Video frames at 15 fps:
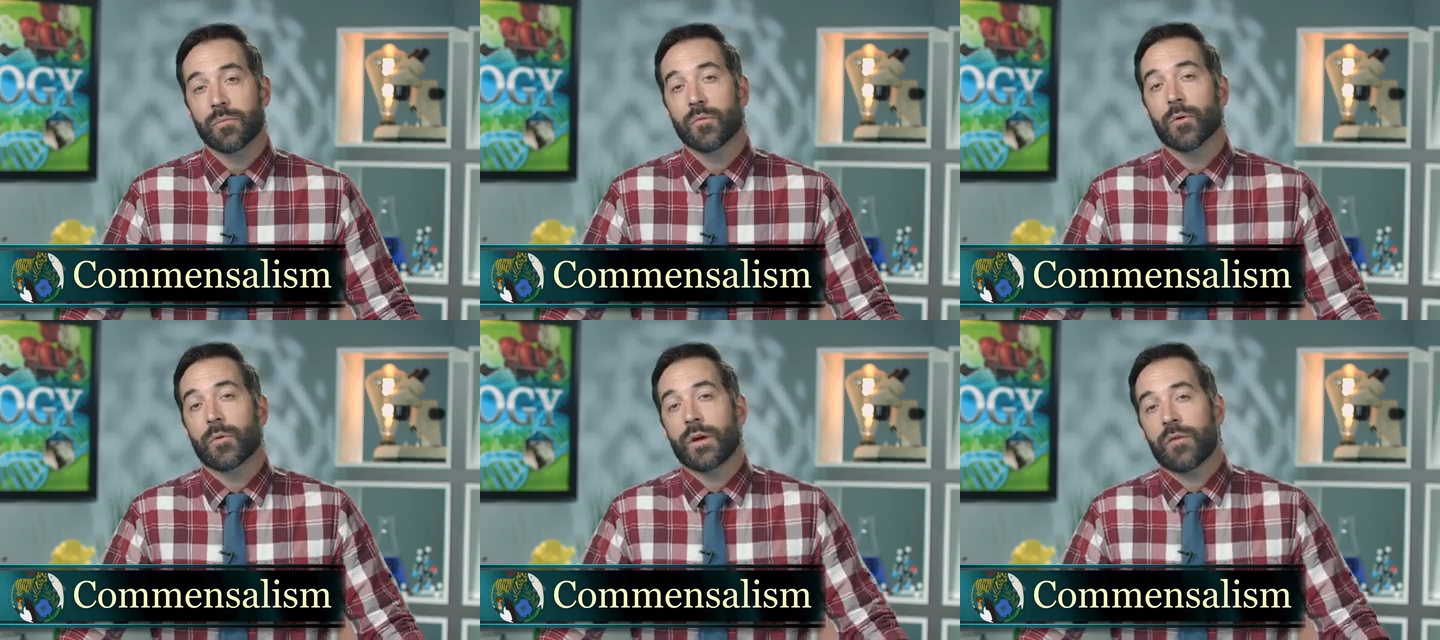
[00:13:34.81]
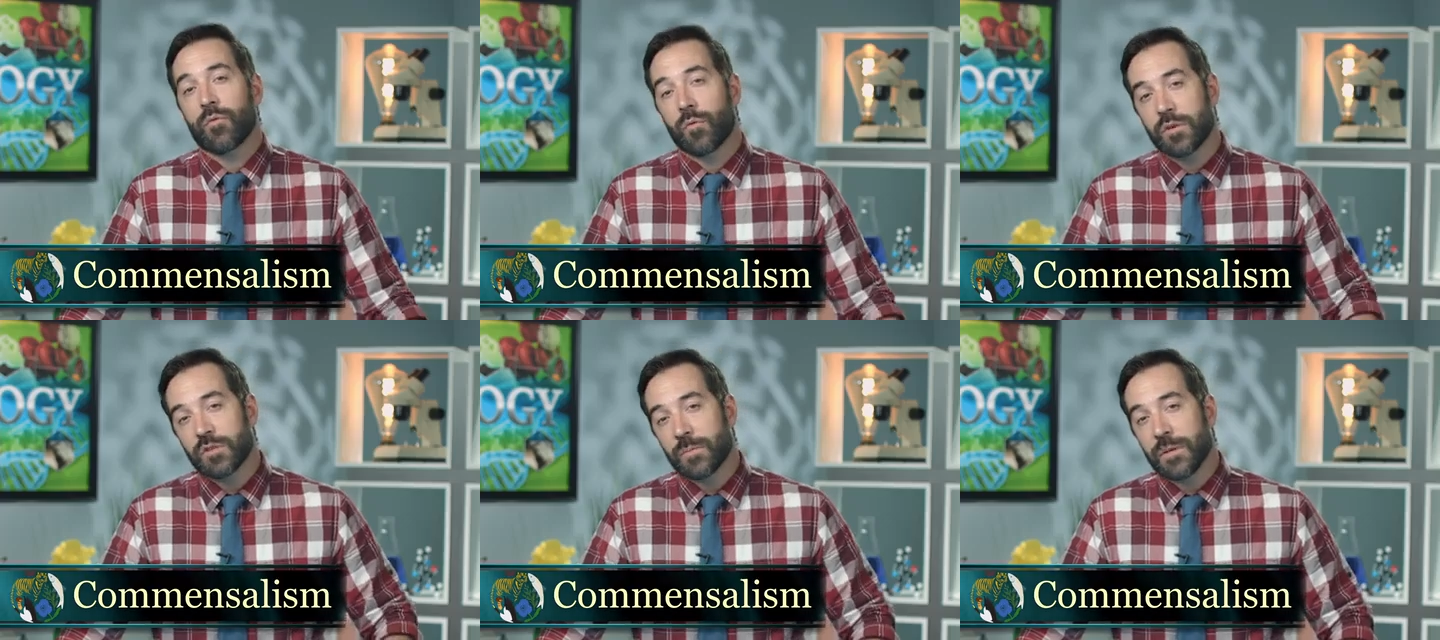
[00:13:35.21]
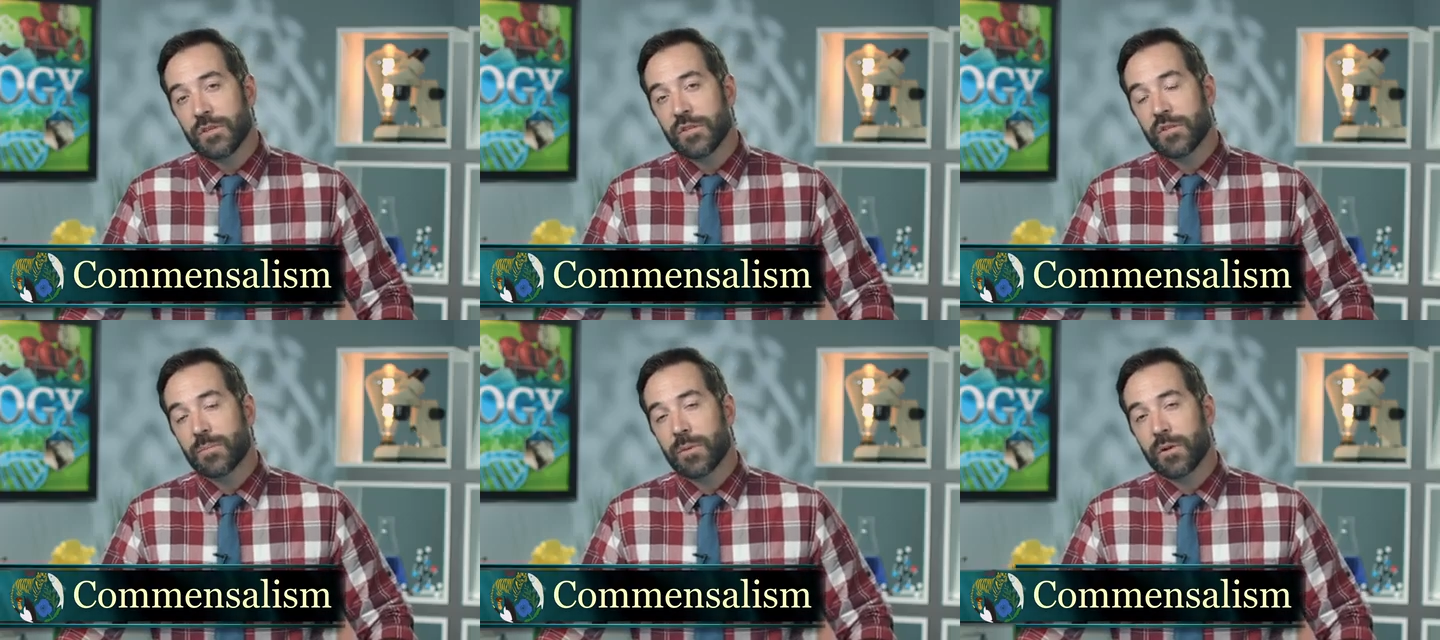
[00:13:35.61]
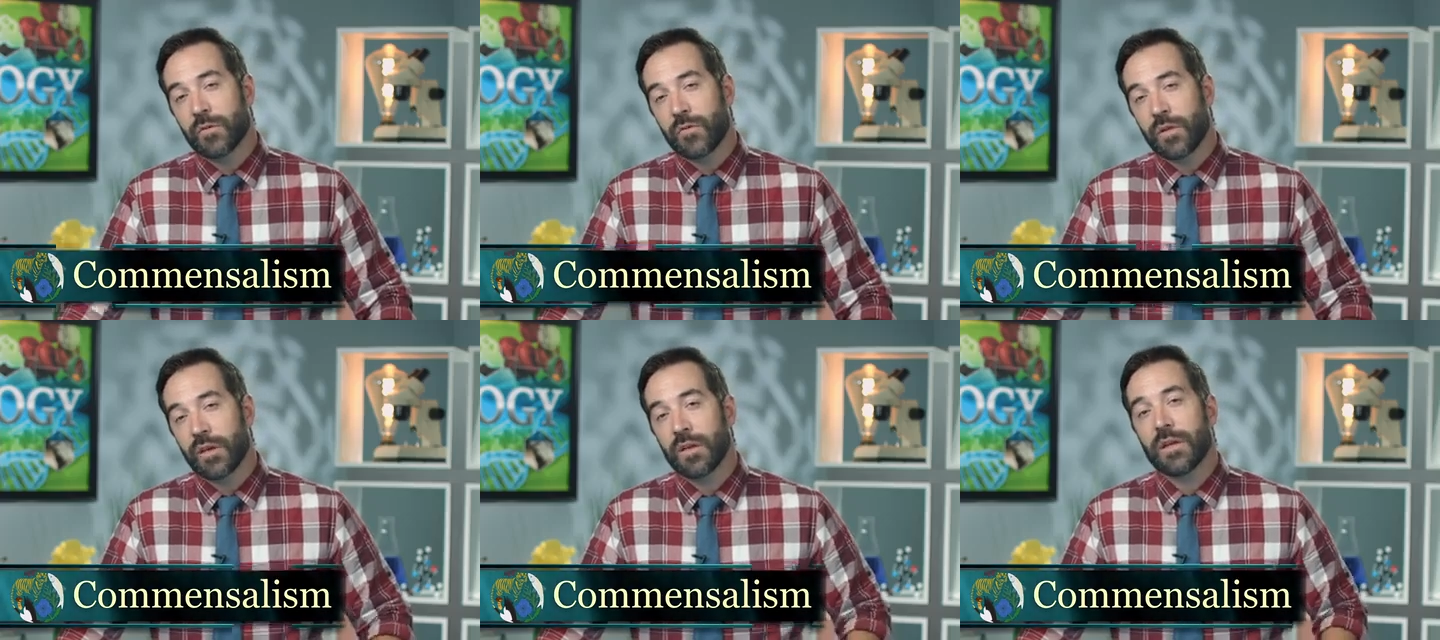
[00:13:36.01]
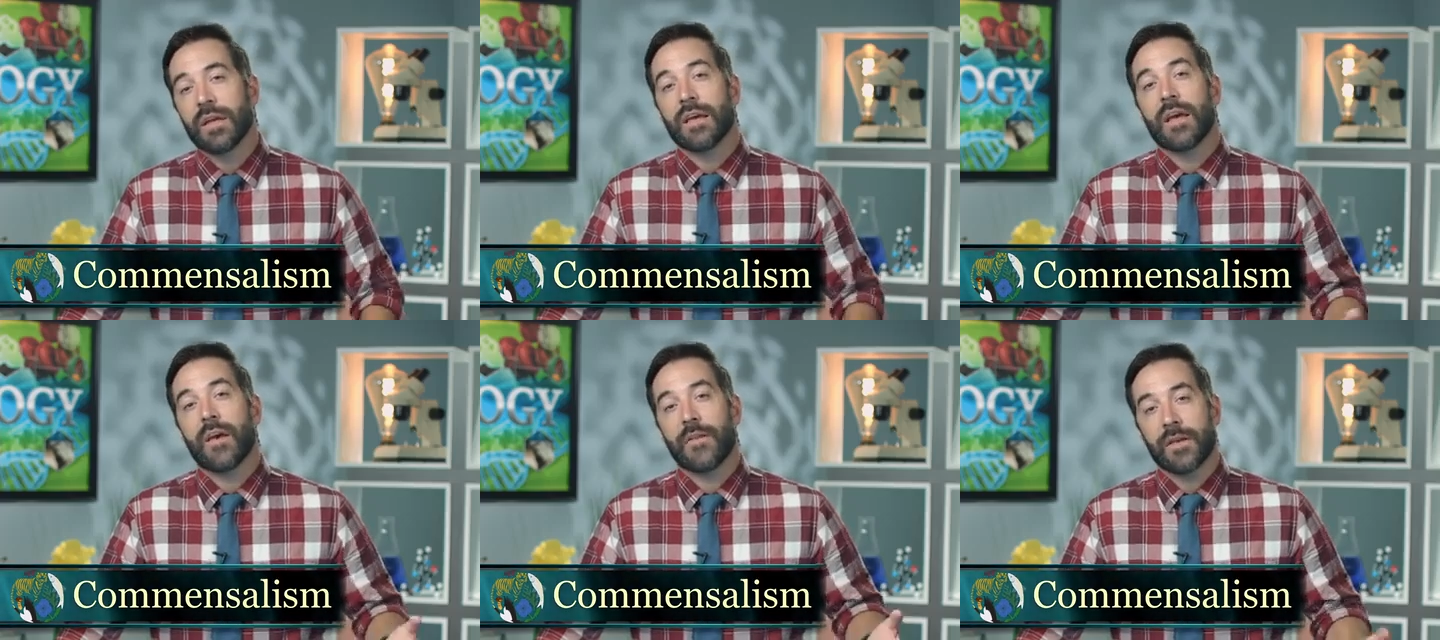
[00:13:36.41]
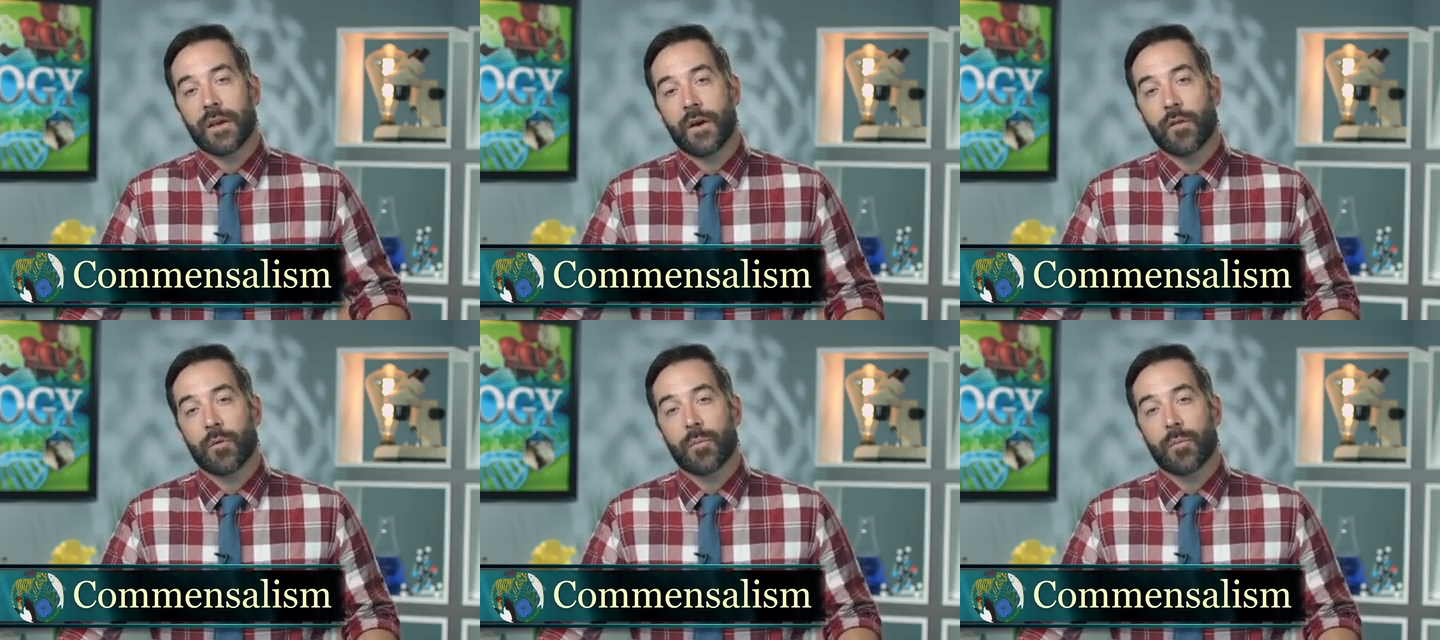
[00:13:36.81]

where we have one species benefit and the other